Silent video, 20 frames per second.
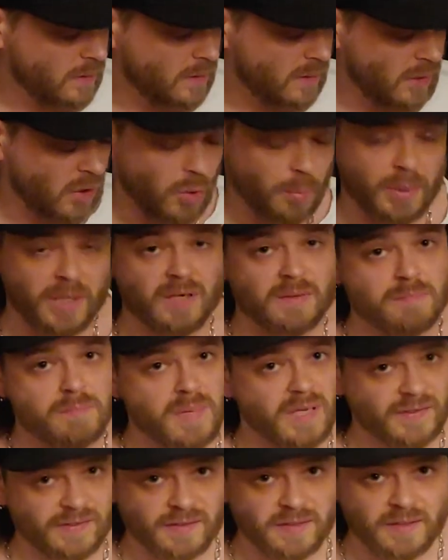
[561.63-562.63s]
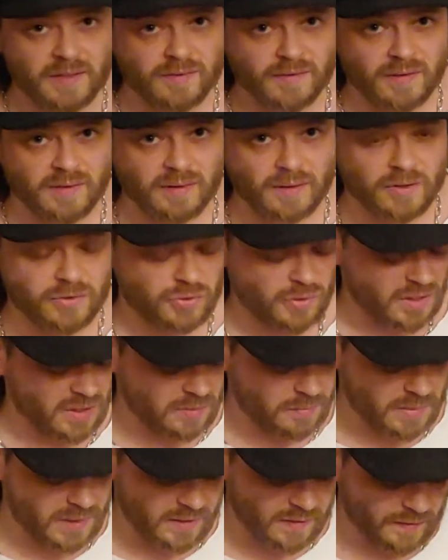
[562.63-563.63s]
I hope I didn't miss anything. I tried
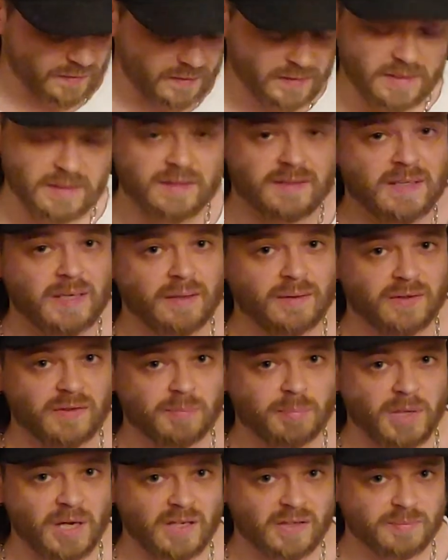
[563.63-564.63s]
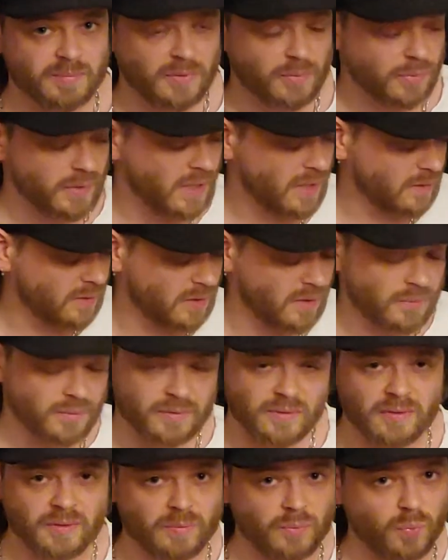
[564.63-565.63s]
to be as detailed as possible without
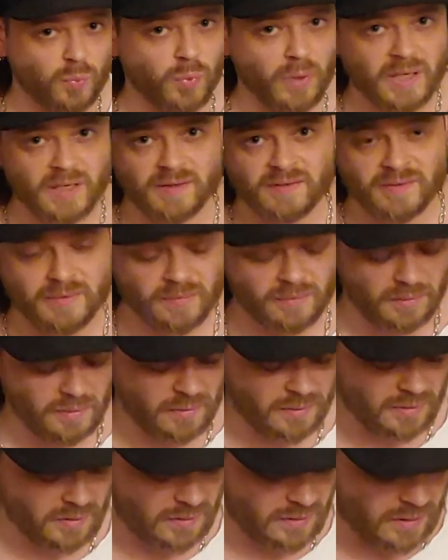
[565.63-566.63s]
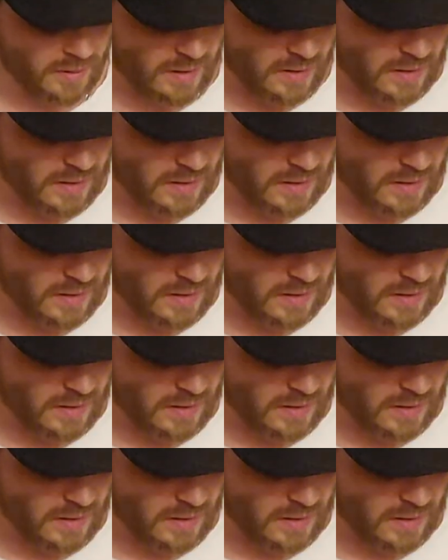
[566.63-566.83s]
going on way too long.